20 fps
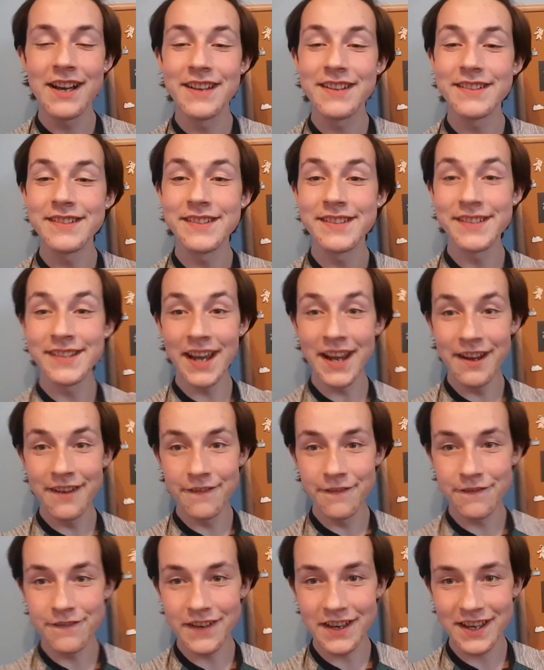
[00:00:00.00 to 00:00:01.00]

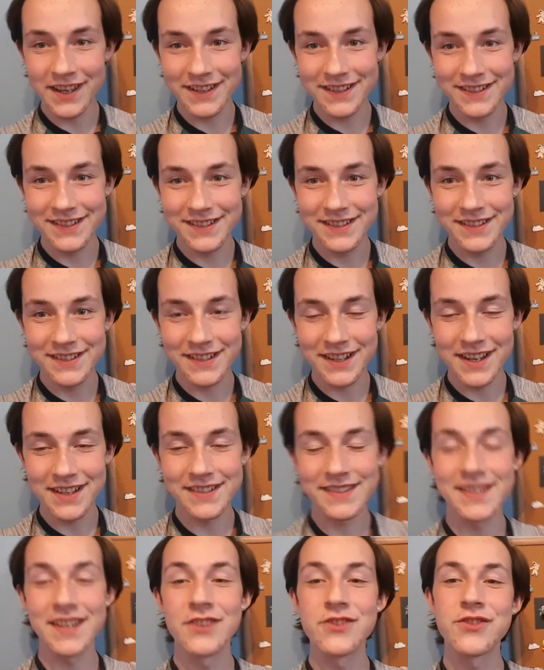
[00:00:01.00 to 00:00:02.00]
SAFE is
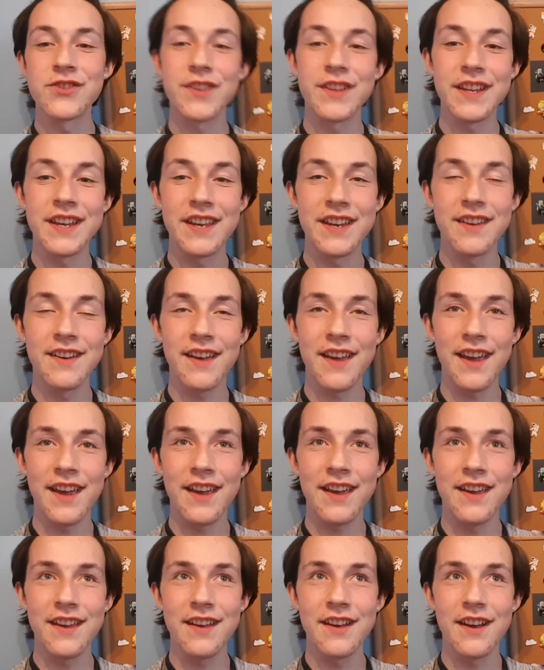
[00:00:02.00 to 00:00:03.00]
essentially
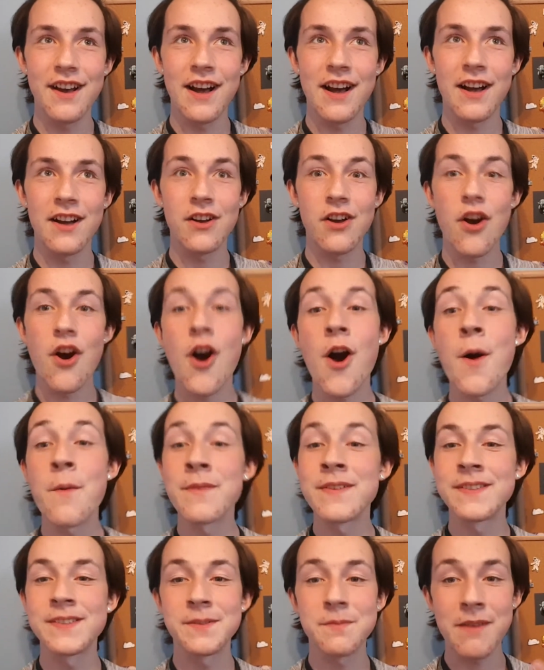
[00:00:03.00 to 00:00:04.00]
a
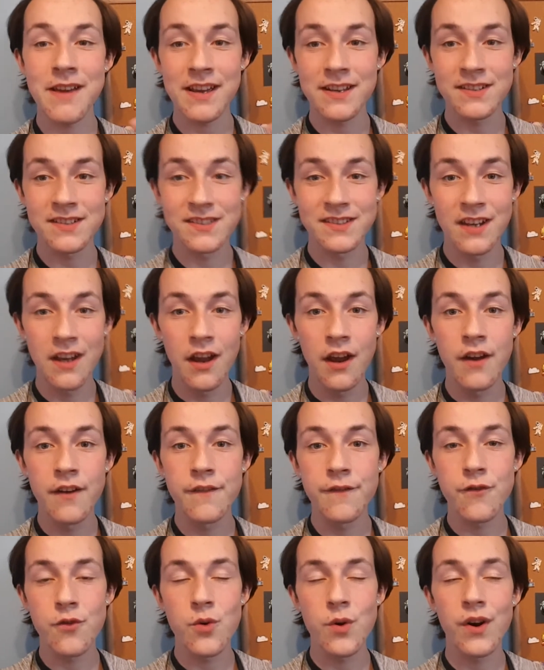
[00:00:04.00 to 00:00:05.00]
common space
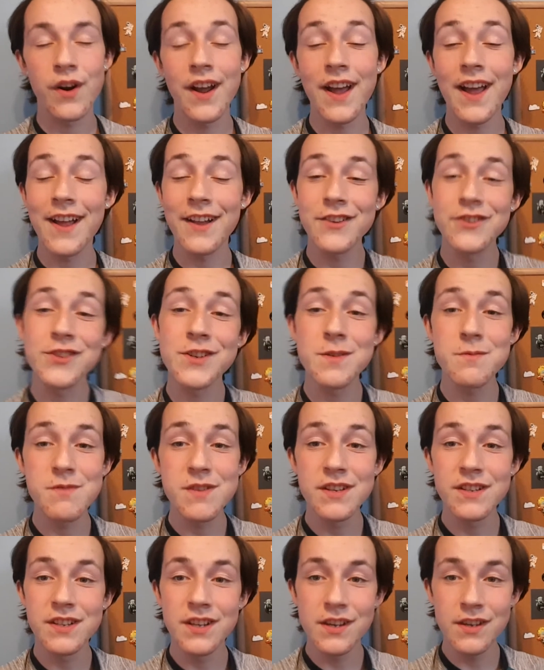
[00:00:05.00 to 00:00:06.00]
for
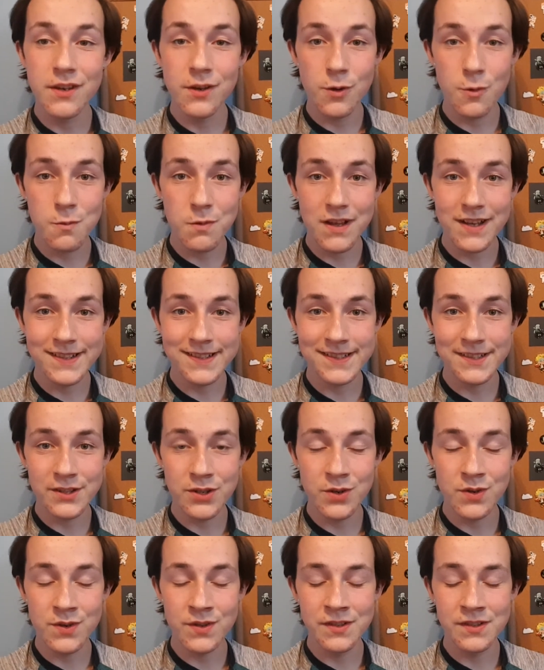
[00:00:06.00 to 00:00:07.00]
LGBTQ plus
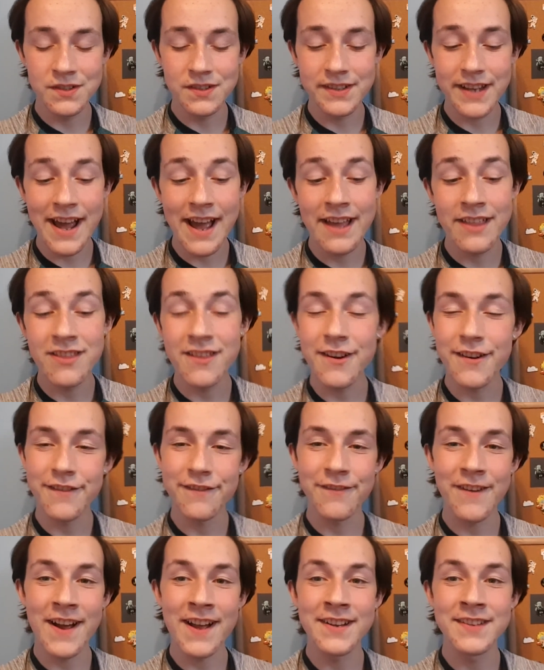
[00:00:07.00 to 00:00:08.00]
students and their
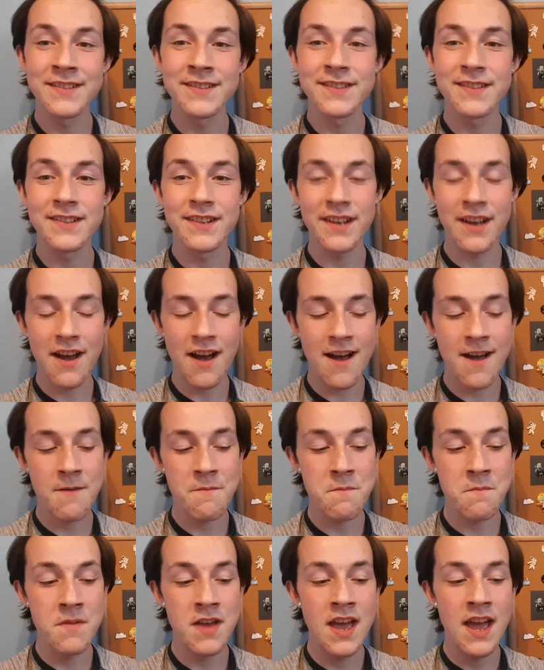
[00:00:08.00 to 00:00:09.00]
friends to
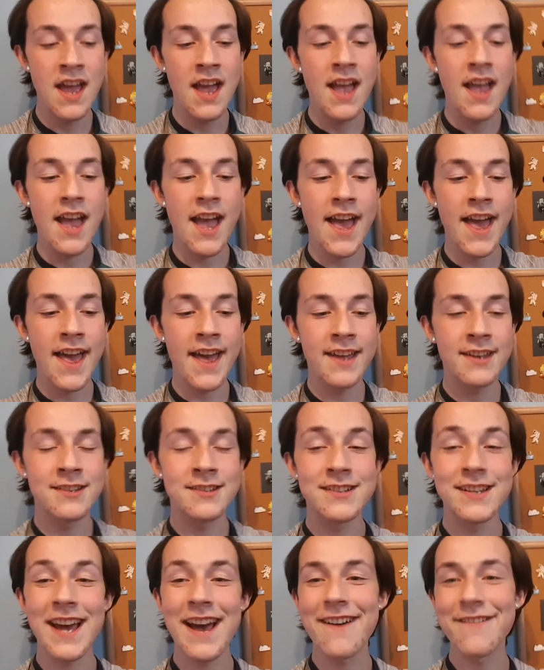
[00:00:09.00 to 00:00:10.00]
come and
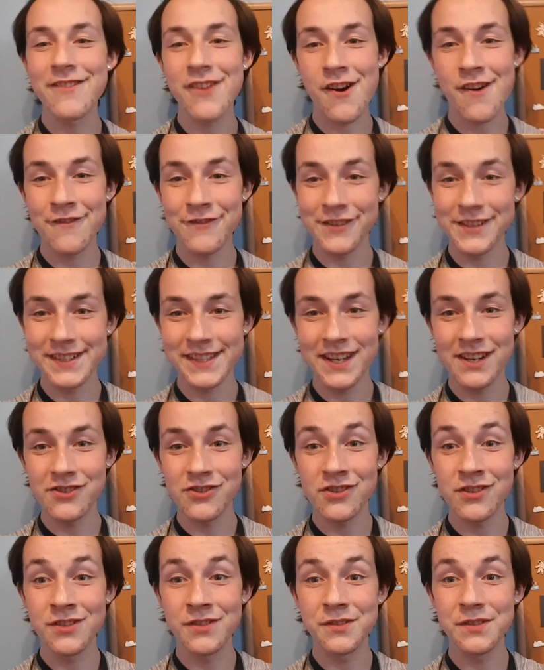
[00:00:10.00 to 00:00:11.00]
have
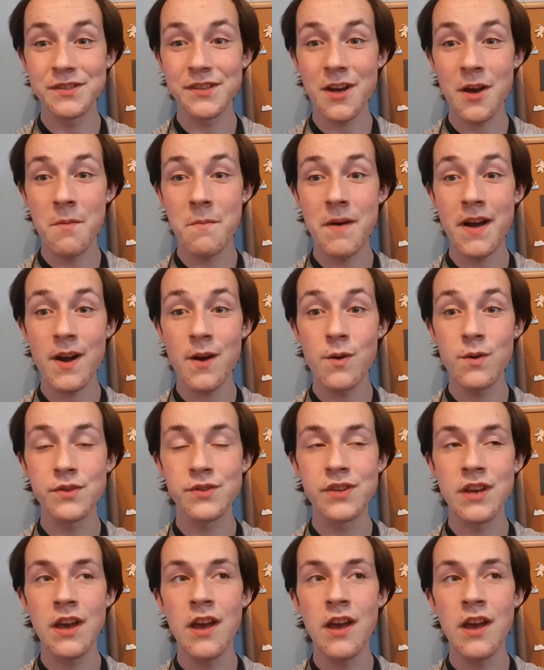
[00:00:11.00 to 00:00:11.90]
conversations about